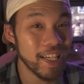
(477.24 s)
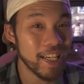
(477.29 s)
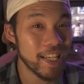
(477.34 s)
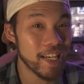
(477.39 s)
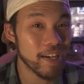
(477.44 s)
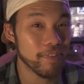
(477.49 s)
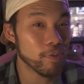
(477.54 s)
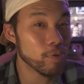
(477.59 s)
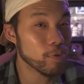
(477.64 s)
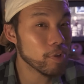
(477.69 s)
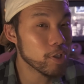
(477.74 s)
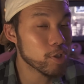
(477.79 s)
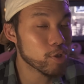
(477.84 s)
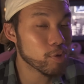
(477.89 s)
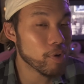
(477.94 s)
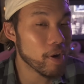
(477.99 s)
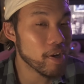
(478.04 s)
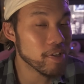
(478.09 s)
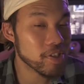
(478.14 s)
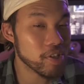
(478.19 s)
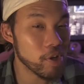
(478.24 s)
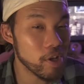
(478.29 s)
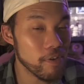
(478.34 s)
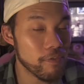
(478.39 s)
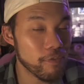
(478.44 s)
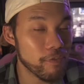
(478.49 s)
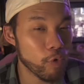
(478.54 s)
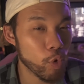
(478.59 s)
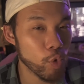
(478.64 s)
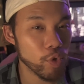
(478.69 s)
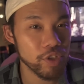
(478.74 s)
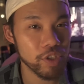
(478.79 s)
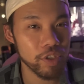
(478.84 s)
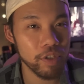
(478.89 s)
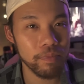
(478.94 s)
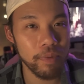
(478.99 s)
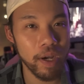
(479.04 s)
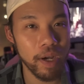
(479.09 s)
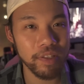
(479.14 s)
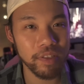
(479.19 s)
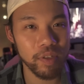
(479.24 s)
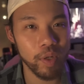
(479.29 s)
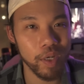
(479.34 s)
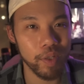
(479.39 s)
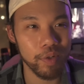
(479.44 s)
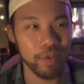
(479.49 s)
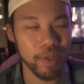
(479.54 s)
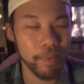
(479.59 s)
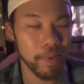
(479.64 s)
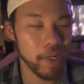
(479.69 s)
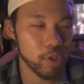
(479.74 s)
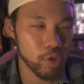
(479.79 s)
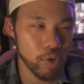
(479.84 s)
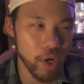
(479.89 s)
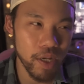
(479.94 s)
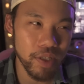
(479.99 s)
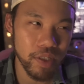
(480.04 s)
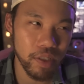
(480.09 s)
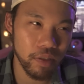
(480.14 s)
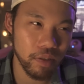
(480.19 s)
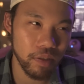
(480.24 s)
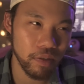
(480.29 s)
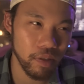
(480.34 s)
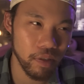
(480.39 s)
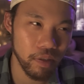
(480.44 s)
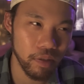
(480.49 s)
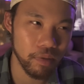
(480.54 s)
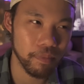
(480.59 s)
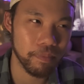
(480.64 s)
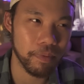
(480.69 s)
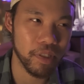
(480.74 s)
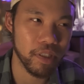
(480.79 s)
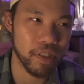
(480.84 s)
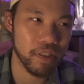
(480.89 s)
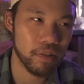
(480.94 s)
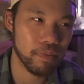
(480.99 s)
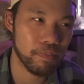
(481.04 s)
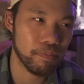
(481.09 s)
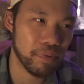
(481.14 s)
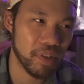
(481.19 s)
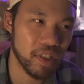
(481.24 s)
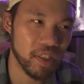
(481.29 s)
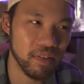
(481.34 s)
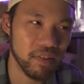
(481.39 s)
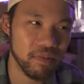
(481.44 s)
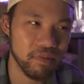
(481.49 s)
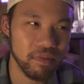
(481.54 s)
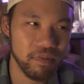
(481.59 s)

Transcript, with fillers: He never really tries to enforce them onto others. I mean, he tries a little bit, but